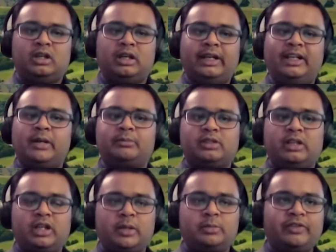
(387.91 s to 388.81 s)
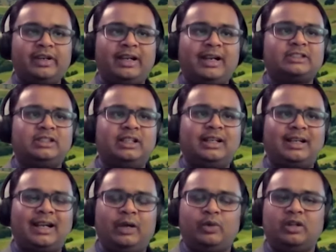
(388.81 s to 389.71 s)
And in terms of international
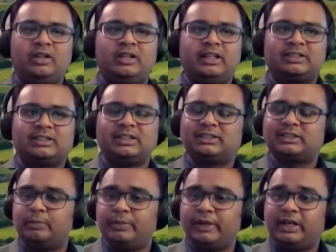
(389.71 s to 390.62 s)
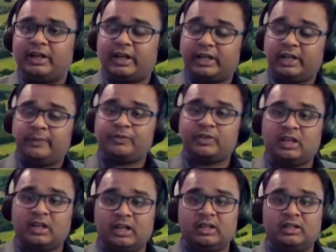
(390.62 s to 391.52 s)
travel, it's still a bit tricky.
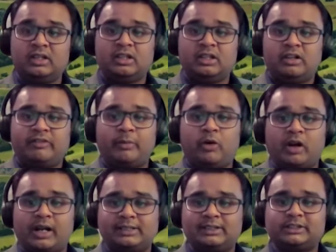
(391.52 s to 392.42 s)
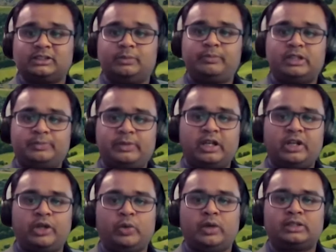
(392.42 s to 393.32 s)
From an organizational
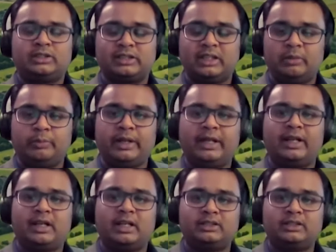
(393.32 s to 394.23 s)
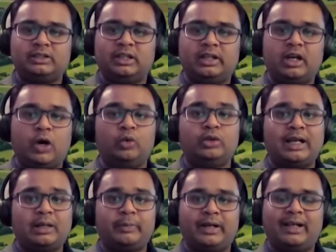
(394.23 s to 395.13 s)
perspective, it's still being considered how
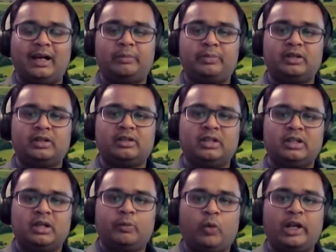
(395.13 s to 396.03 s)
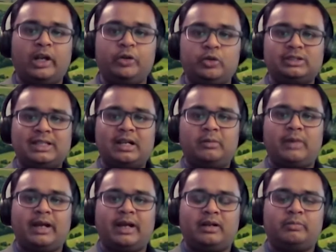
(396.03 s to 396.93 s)
that might happen. While New Zealand
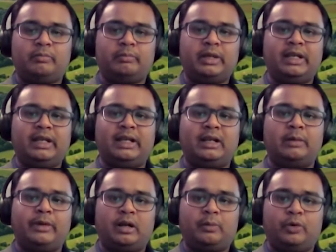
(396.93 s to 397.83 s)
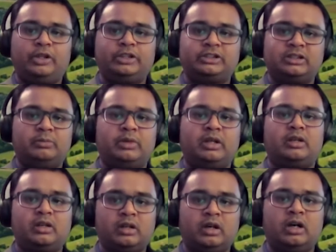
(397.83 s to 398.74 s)
might be in a better position,
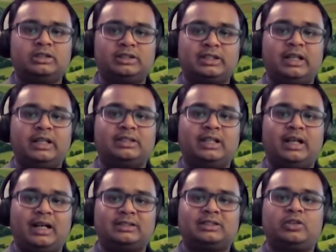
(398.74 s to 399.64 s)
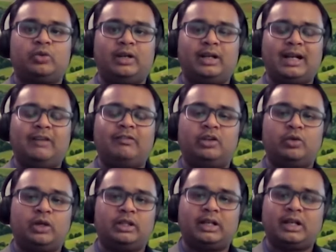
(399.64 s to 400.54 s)
but still it's a risk to travel
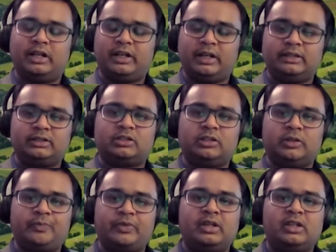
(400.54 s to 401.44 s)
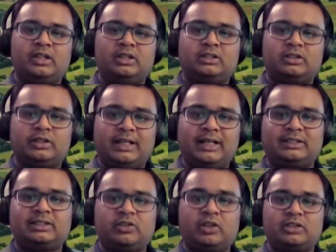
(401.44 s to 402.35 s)
to other countries. So that
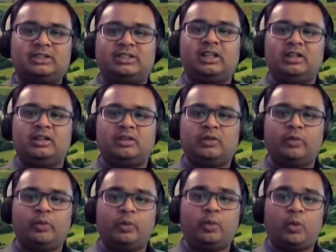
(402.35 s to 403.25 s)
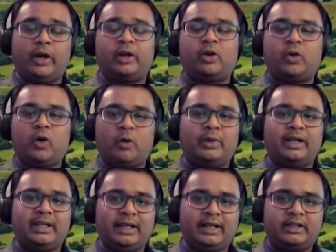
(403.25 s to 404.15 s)
is not still quite
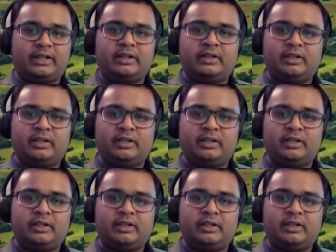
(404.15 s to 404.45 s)
common yet.